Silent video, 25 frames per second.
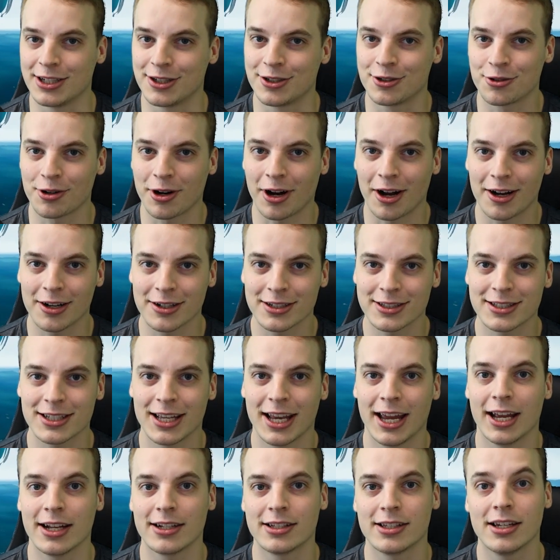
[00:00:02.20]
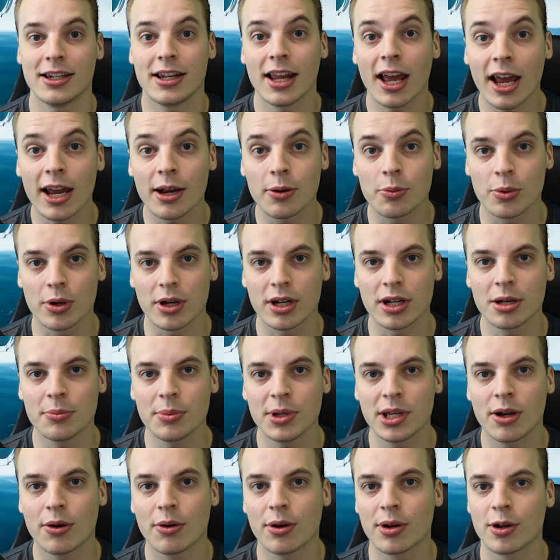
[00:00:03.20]
It's Shrogs, and today we're going to
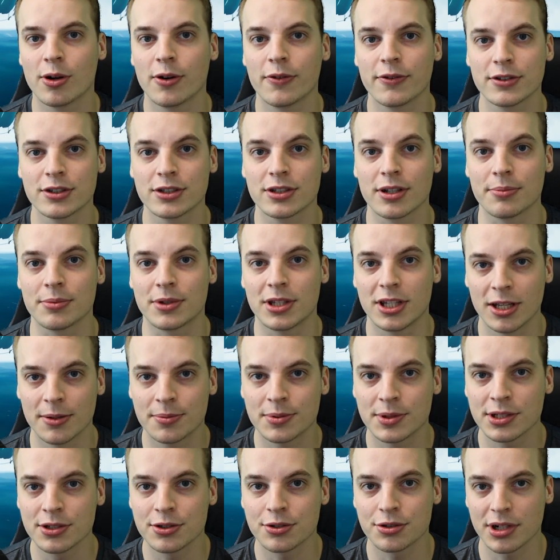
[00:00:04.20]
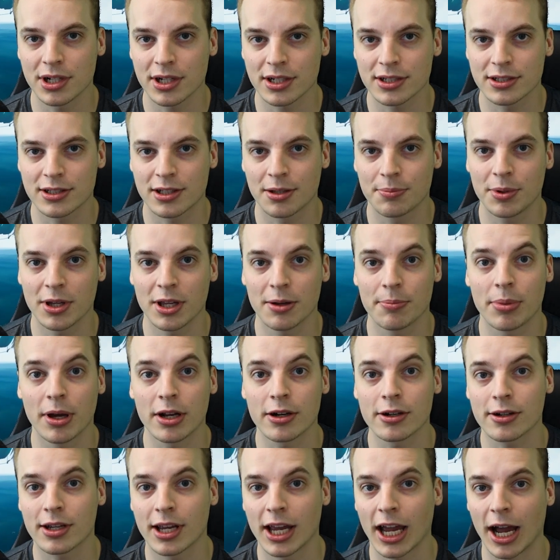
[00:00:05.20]
be going over some tips and tricks to be a
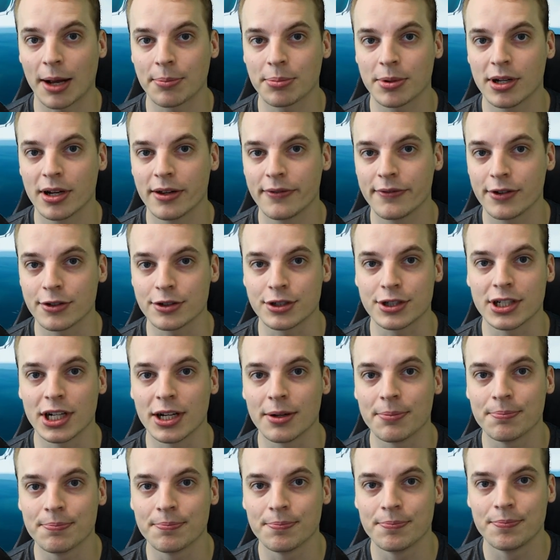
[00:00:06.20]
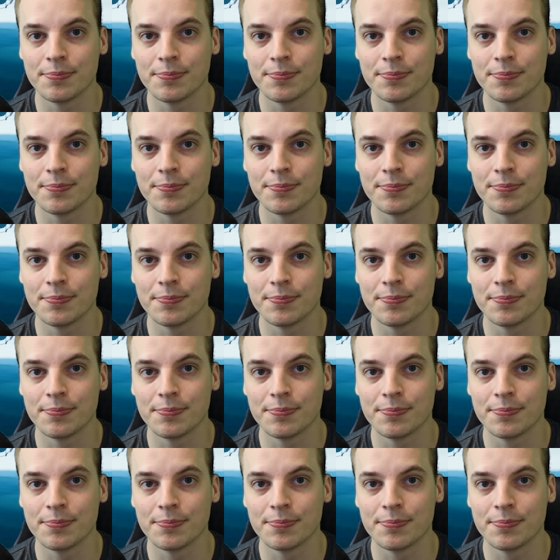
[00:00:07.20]
better captain of your ship.